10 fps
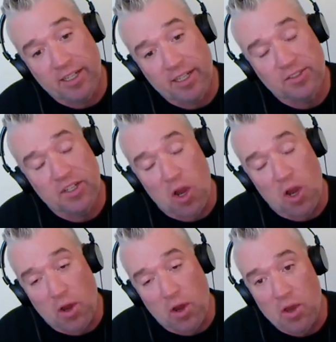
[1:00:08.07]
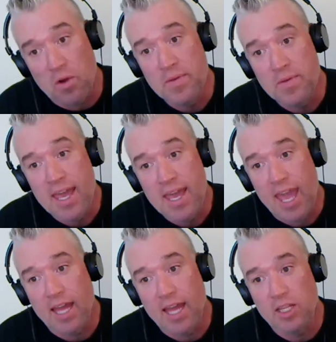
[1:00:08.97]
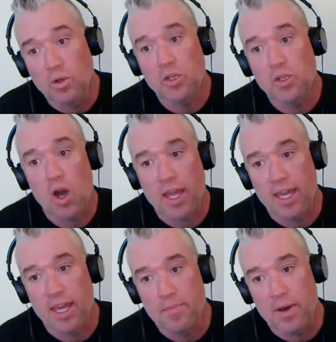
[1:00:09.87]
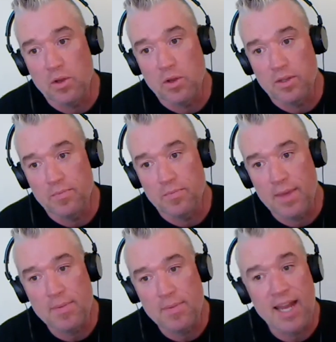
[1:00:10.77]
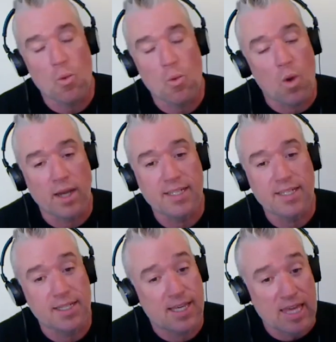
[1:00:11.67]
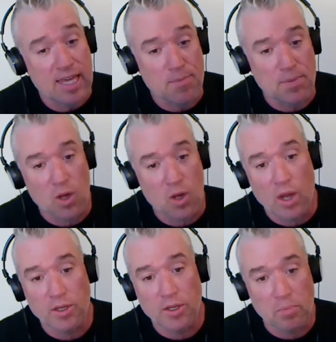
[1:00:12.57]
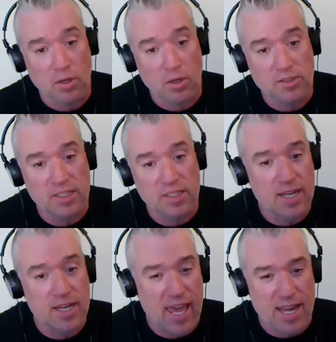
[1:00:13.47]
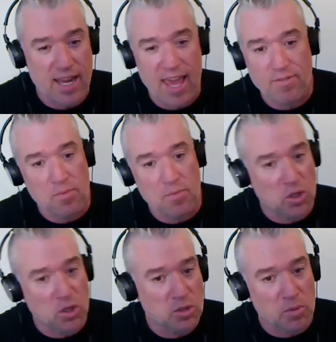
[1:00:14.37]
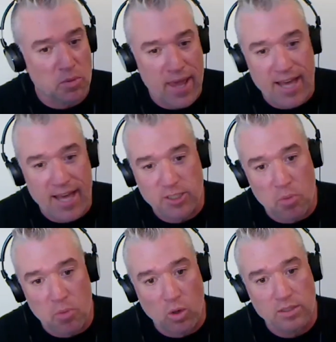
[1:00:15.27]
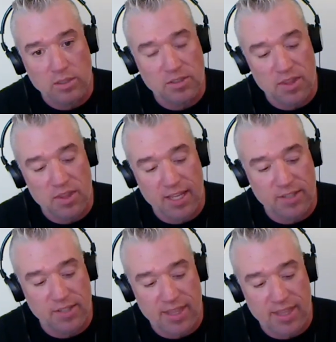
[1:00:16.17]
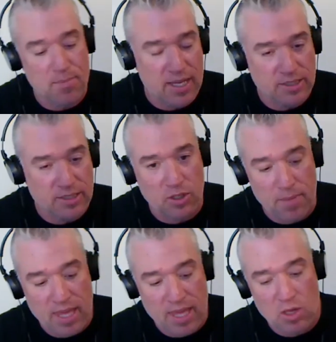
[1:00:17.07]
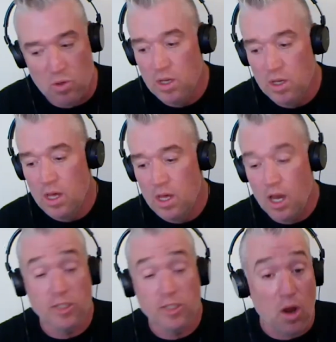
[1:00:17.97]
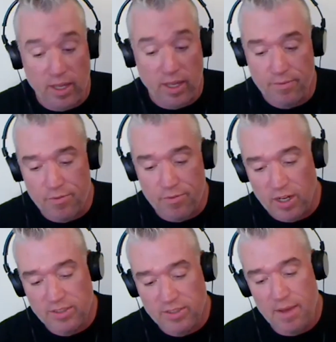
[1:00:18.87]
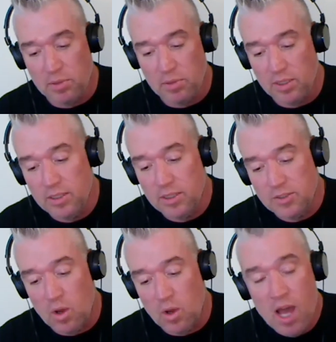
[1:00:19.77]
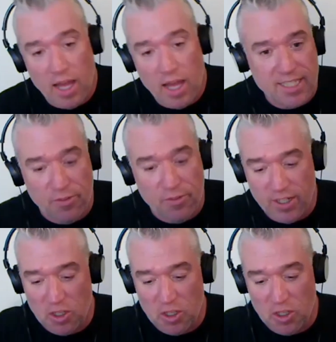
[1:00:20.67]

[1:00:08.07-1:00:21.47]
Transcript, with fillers: scenario, and you were talking about maybe not wanting to keep it on your person and having multiple passports and things like that because it could make you a target, for example. So I'll let you finish your